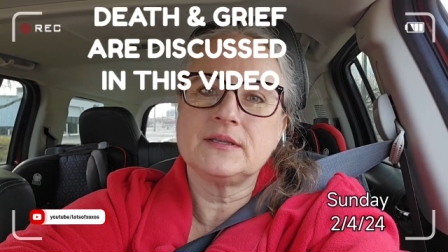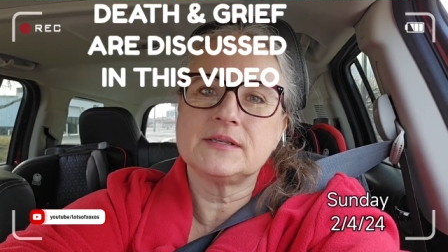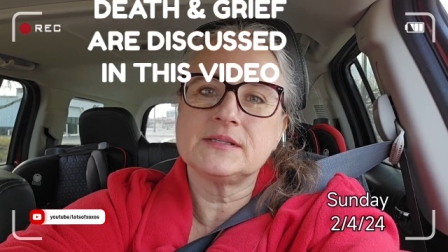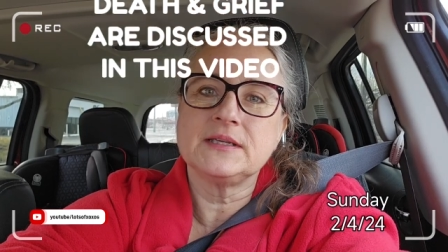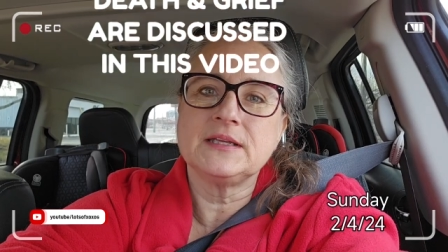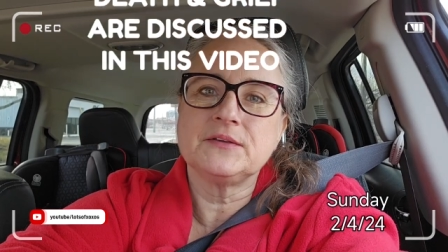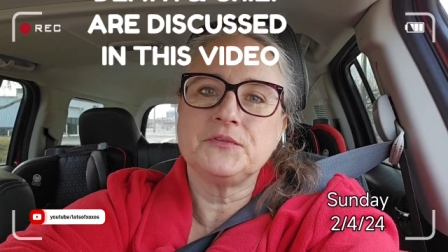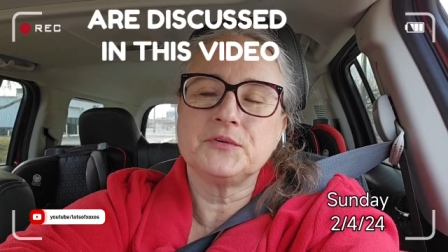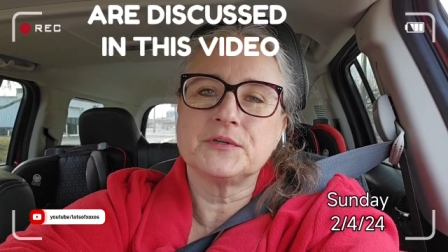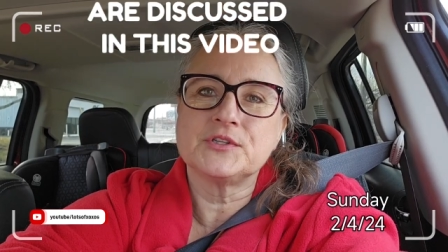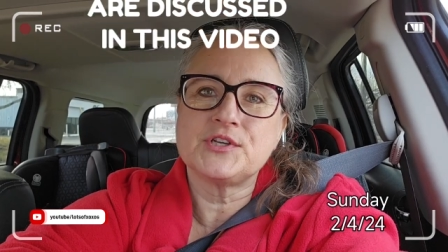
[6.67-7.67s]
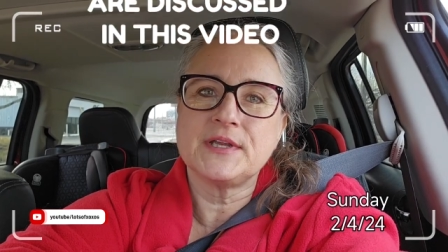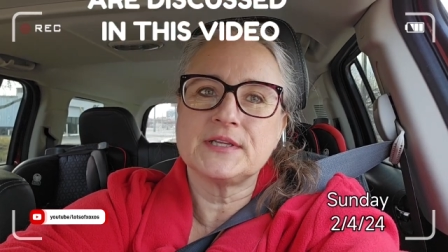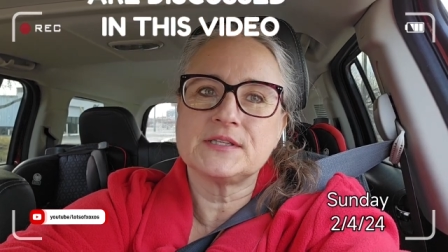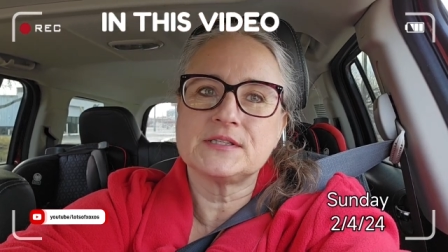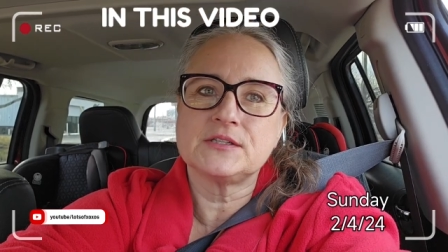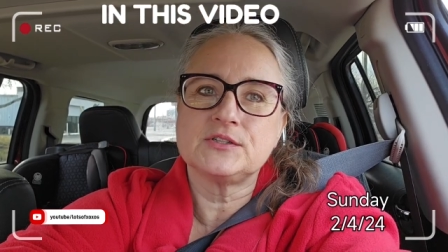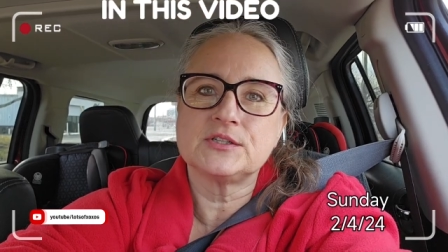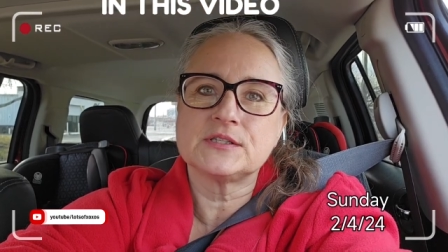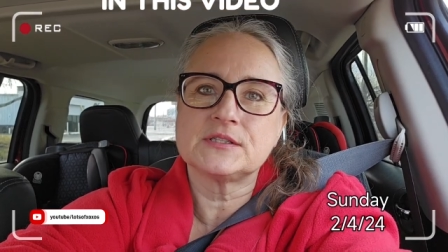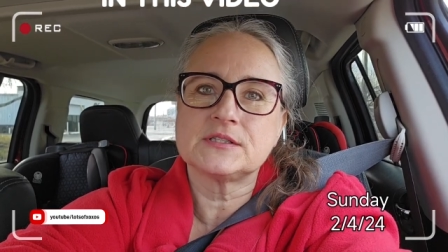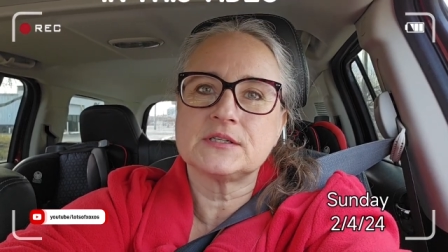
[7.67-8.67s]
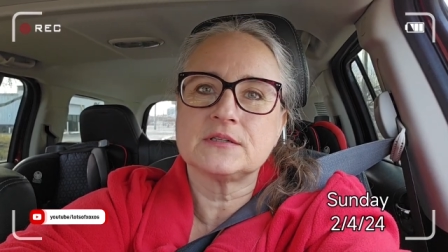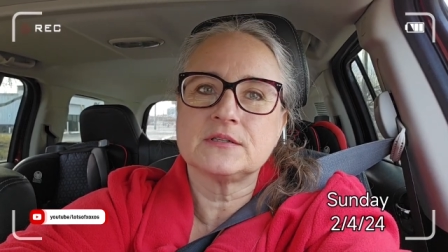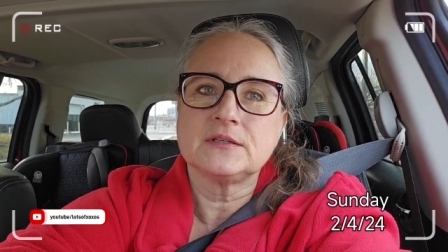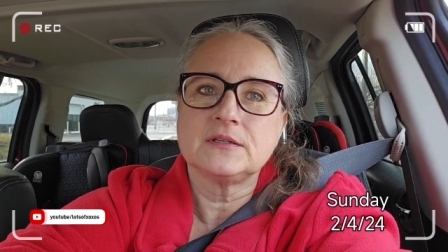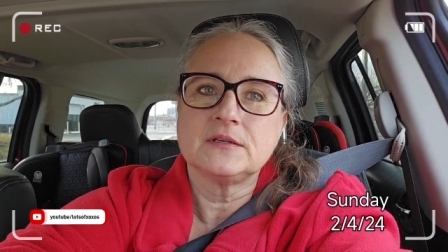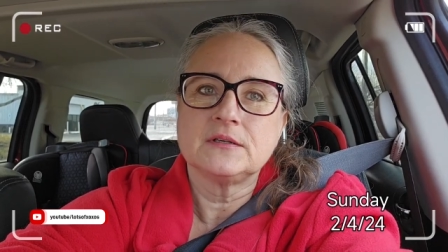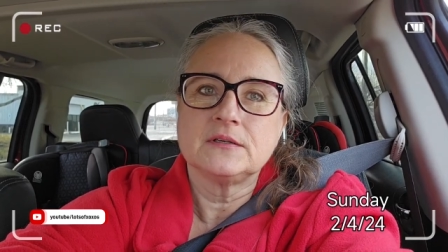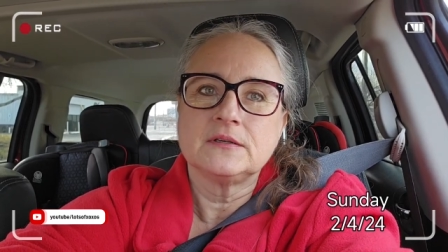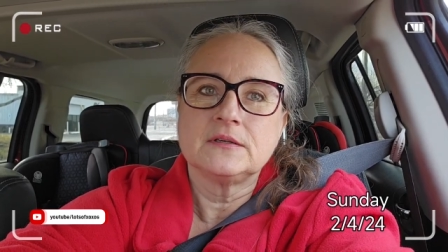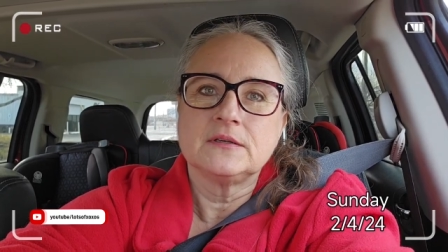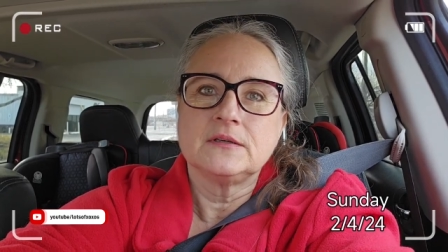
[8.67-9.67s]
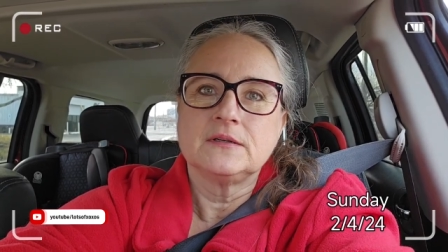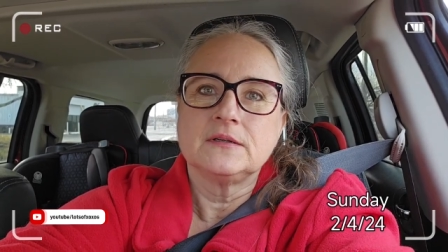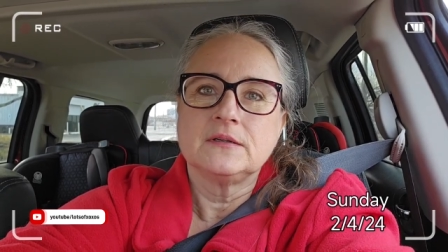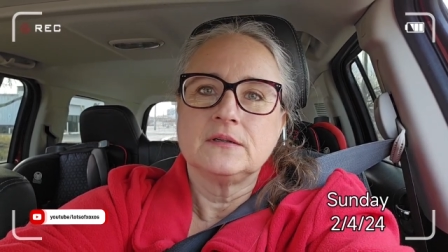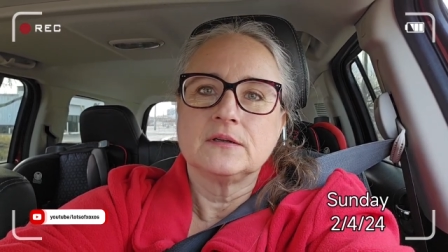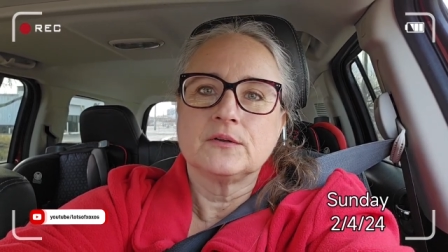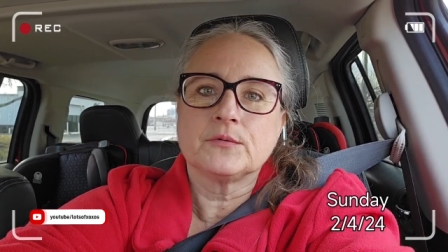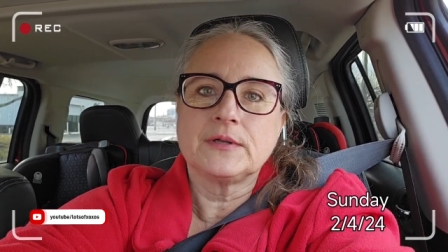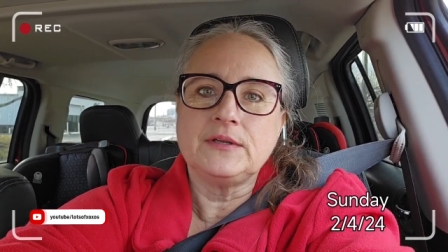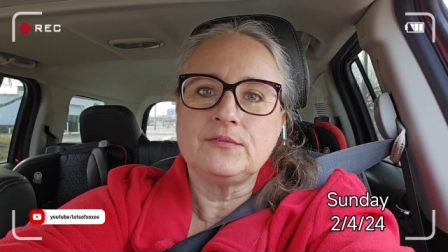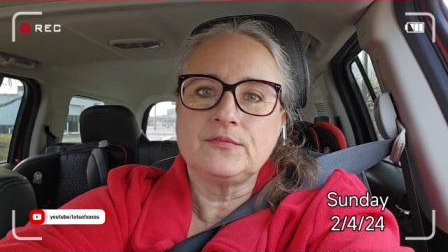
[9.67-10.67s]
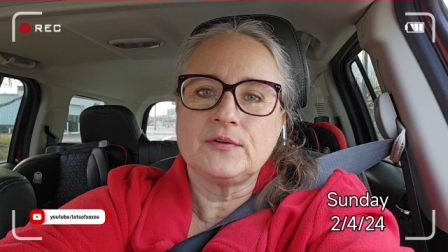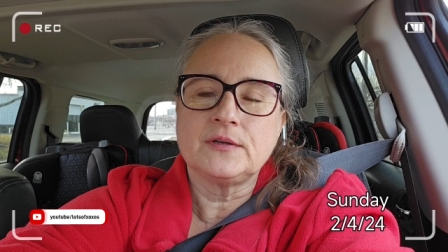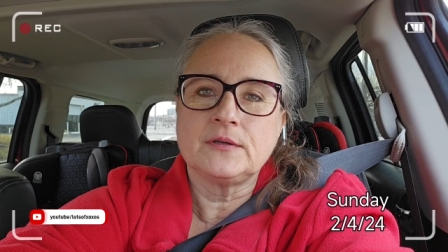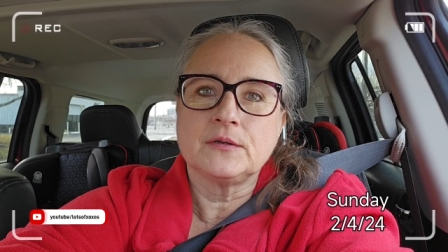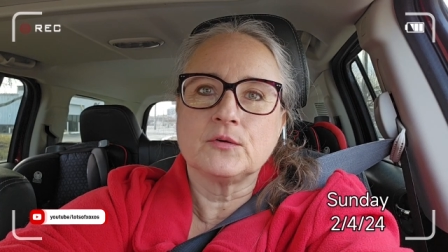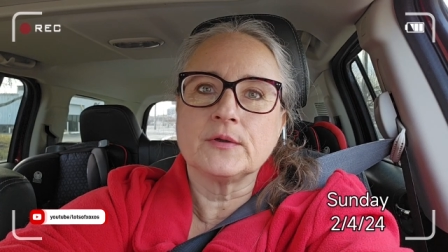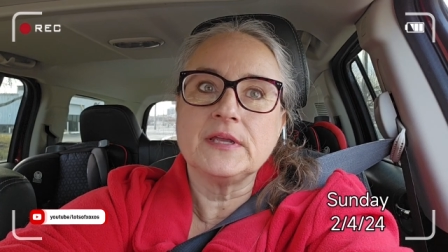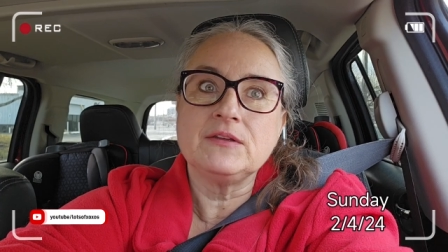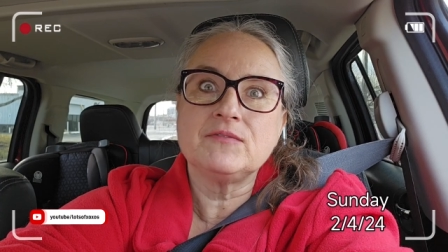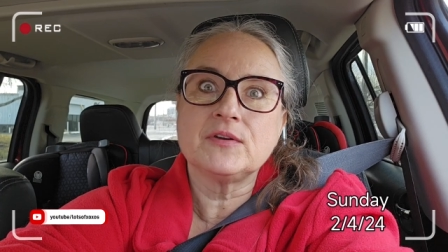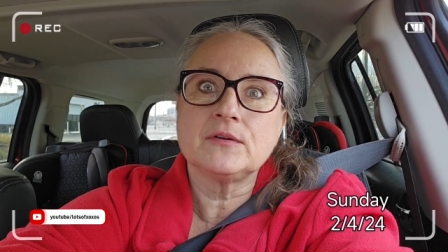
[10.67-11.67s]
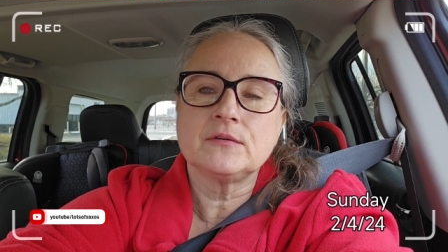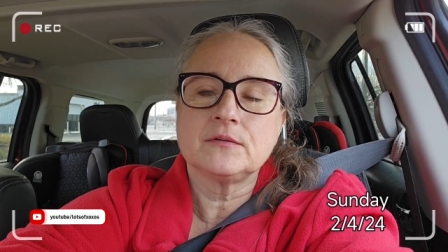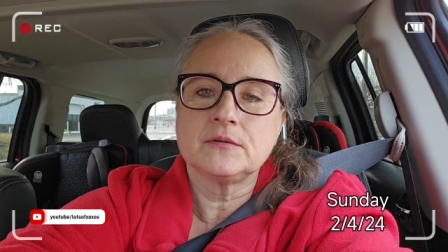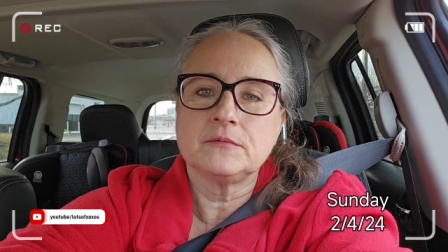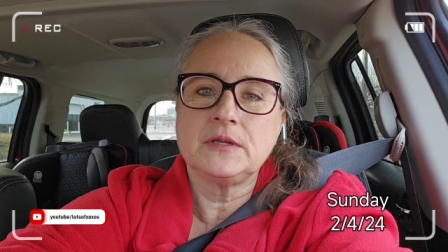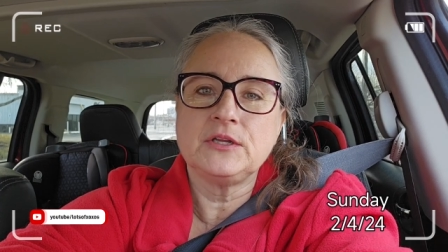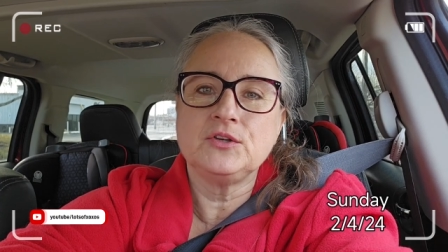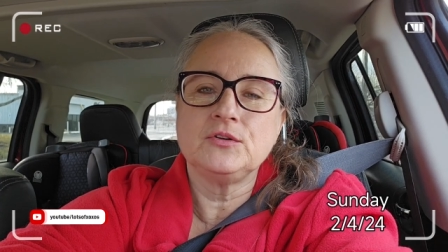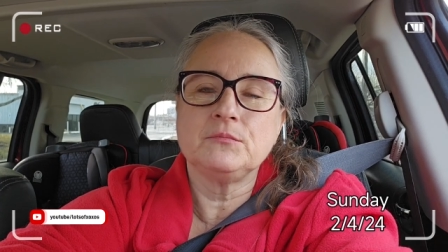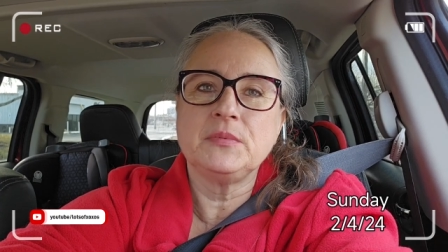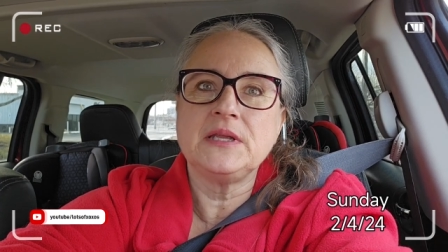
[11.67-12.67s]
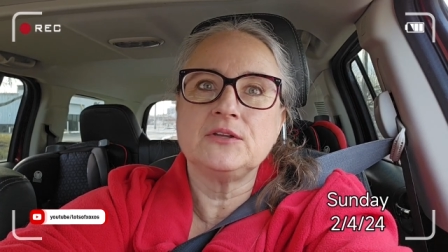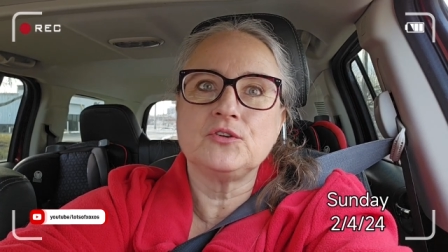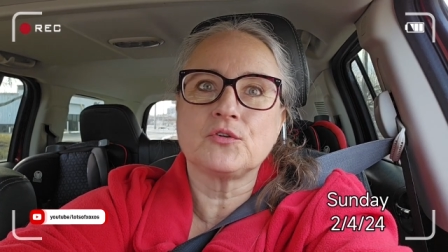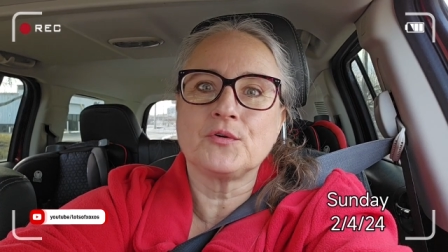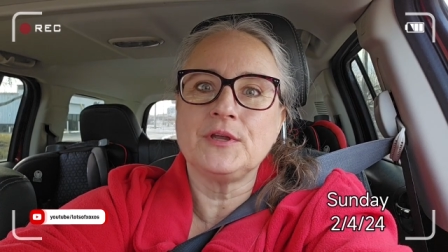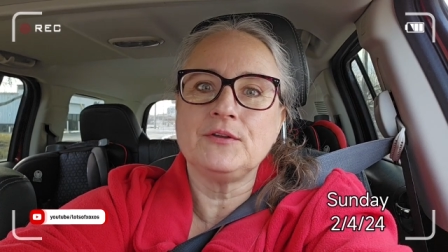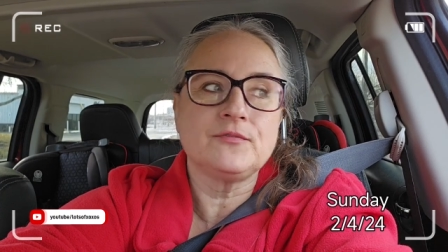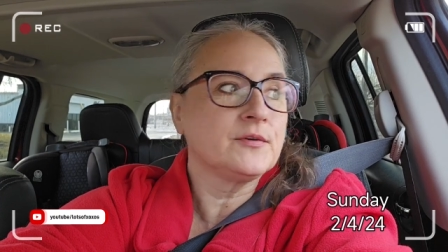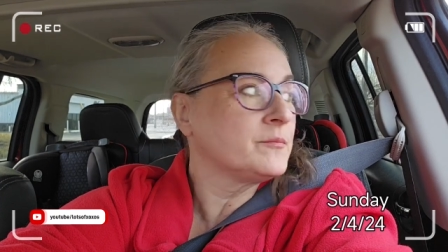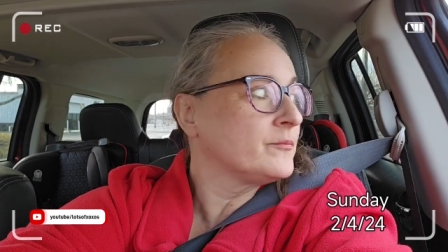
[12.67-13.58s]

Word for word: and doesn't give you a chance to just grief, grieve, be in your grief.